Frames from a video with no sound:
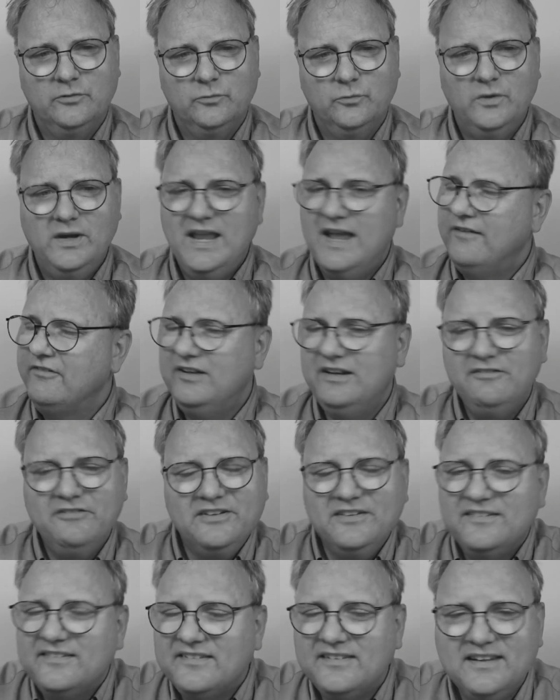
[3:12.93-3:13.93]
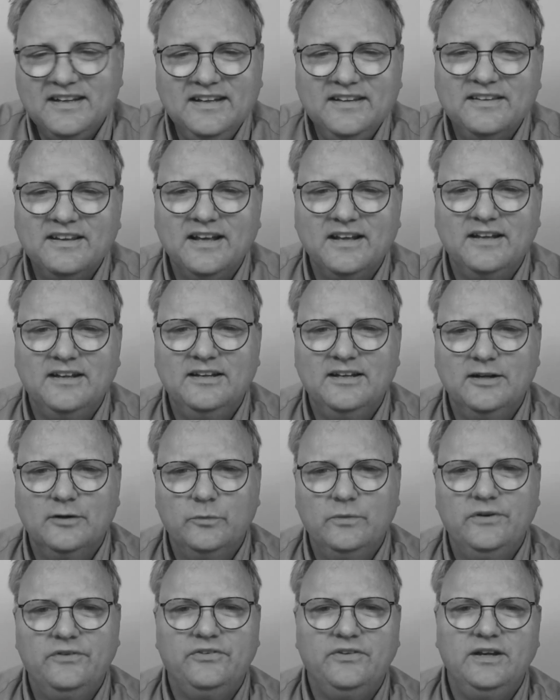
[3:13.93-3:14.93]
We haven't even seen that in here.
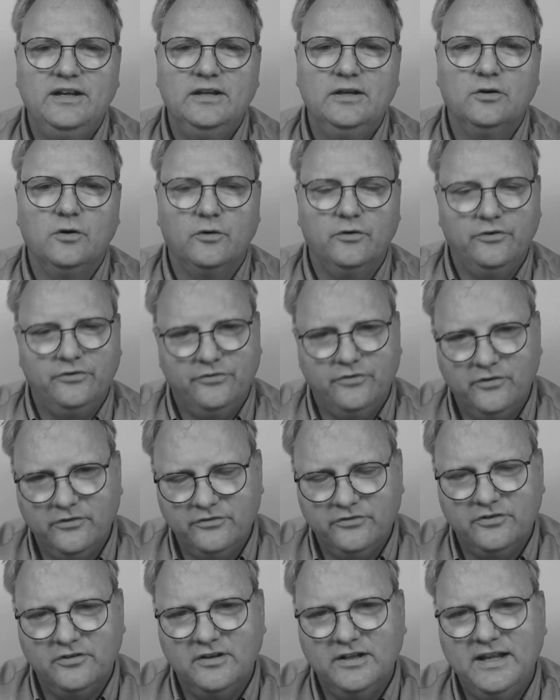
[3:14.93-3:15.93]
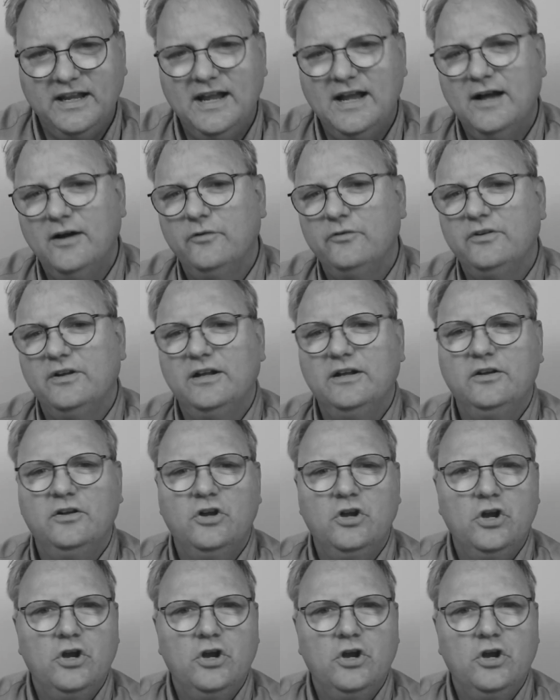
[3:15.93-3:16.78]
We've seen horizontal layout and